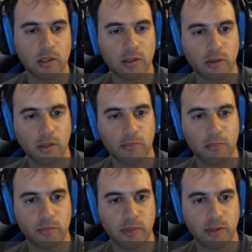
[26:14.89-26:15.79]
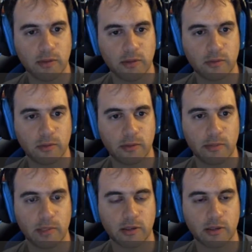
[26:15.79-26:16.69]
So I put myself into a really
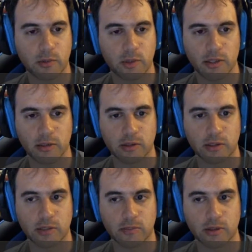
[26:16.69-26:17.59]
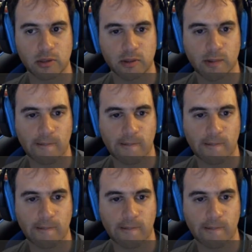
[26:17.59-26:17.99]
bad situation, it seems.